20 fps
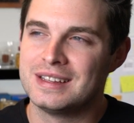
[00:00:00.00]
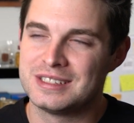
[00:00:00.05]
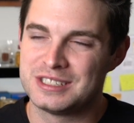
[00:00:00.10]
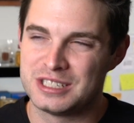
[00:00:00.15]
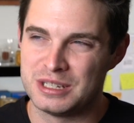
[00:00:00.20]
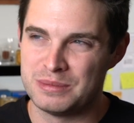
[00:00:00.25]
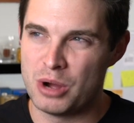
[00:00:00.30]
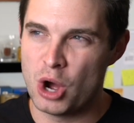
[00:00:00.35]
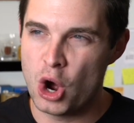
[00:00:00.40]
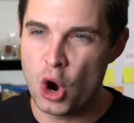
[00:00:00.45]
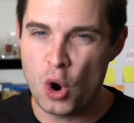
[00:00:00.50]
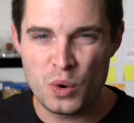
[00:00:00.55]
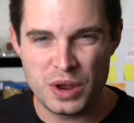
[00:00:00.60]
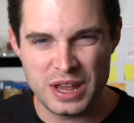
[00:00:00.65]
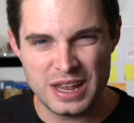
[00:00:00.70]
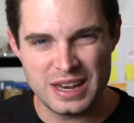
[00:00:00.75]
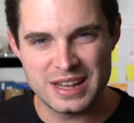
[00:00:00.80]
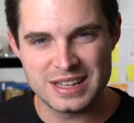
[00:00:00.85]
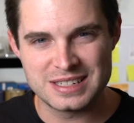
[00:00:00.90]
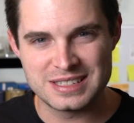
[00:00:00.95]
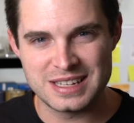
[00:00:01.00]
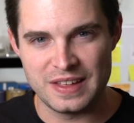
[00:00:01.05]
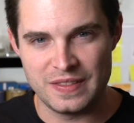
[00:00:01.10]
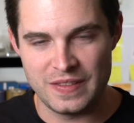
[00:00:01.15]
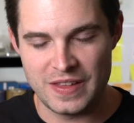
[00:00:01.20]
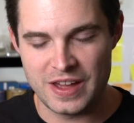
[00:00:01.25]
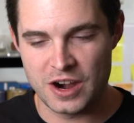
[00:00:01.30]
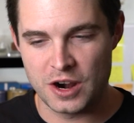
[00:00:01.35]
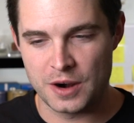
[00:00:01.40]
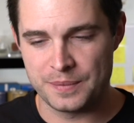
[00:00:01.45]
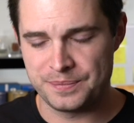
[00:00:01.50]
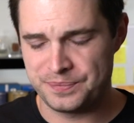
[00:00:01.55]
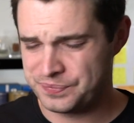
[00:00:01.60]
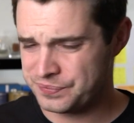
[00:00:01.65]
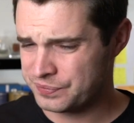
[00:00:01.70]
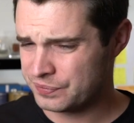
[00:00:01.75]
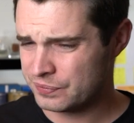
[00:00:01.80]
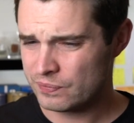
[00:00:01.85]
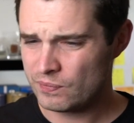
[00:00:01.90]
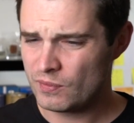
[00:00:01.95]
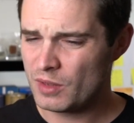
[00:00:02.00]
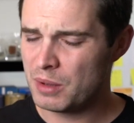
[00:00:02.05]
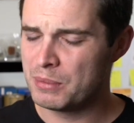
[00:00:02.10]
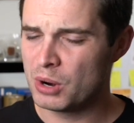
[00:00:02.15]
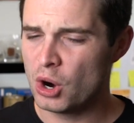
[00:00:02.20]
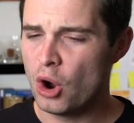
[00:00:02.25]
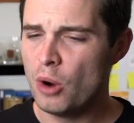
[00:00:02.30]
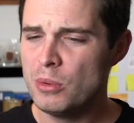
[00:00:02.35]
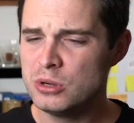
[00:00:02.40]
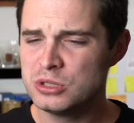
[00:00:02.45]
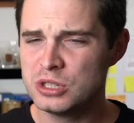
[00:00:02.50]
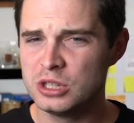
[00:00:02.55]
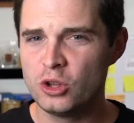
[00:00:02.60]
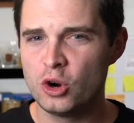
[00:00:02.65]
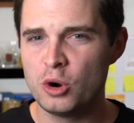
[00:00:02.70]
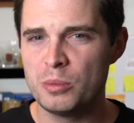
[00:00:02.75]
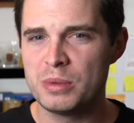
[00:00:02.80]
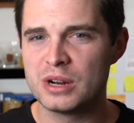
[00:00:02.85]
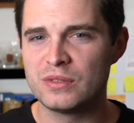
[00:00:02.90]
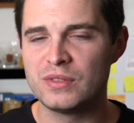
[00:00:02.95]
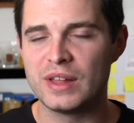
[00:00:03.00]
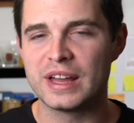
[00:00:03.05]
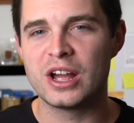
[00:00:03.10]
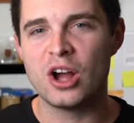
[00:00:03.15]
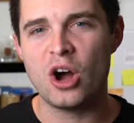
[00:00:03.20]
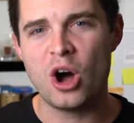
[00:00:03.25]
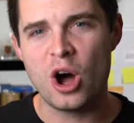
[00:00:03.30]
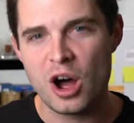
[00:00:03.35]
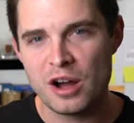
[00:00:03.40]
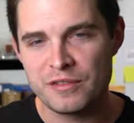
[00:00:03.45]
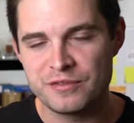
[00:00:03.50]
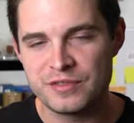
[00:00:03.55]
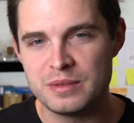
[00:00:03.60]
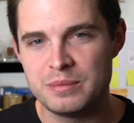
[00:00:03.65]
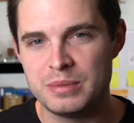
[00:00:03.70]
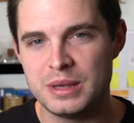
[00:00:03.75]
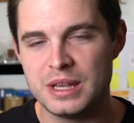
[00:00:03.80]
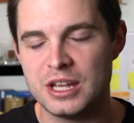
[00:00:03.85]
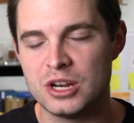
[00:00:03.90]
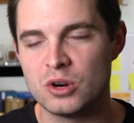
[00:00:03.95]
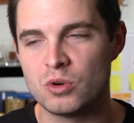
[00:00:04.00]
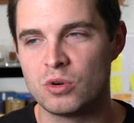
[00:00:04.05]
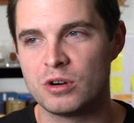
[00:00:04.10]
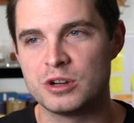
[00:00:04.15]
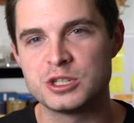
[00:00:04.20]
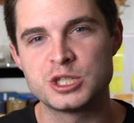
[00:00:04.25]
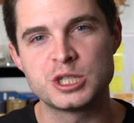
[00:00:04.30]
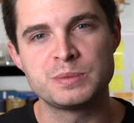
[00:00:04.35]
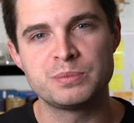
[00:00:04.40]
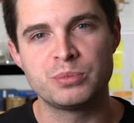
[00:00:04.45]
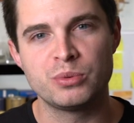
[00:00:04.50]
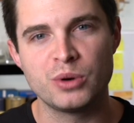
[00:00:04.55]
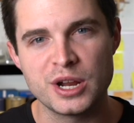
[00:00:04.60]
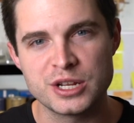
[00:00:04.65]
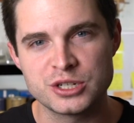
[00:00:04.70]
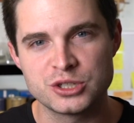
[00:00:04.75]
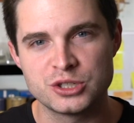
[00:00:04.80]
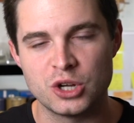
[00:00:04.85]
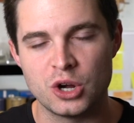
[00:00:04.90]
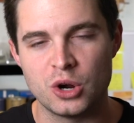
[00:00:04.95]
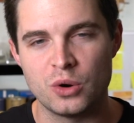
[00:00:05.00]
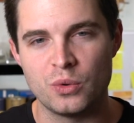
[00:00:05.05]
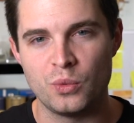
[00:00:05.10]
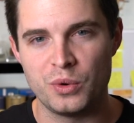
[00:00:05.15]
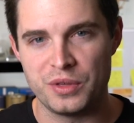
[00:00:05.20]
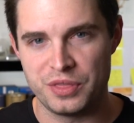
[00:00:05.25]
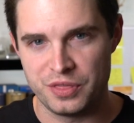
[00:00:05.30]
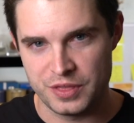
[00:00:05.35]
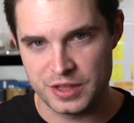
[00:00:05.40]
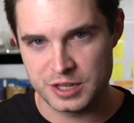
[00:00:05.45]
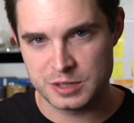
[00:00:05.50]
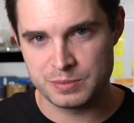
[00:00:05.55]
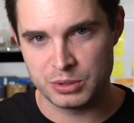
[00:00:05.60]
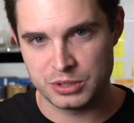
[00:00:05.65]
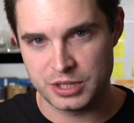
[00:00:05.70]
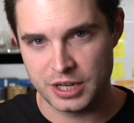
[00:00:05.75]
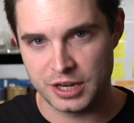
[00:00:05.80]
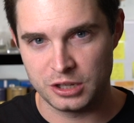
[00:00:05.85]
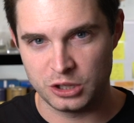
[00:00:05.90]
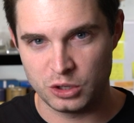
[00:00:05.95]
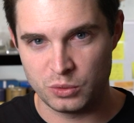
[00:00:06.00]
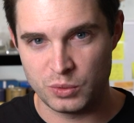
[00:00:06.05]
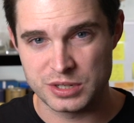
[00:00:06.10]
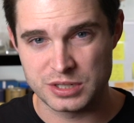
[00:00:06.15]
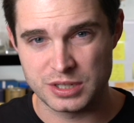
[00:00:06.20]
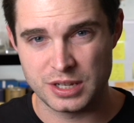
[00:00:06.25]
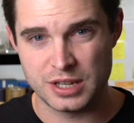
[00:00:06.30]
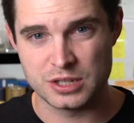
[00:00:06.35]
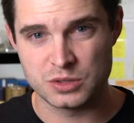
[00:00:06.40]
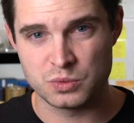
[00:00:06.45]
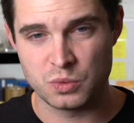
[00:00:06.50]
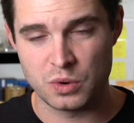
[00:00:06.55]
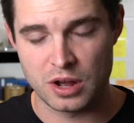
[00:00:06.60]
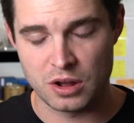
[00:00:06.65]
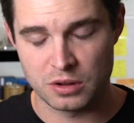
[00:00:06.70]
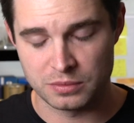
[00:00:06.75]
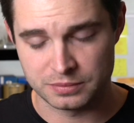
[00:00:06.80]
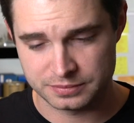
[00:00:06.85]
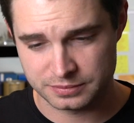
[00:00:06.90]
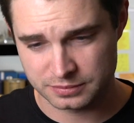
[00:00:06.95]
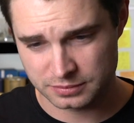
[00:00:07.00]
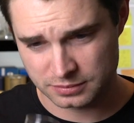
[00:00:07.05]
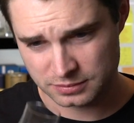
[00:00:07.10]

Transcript: some oakiness in there, but almost a little bit of like coffee bean or espresso with this particular whiskey as well.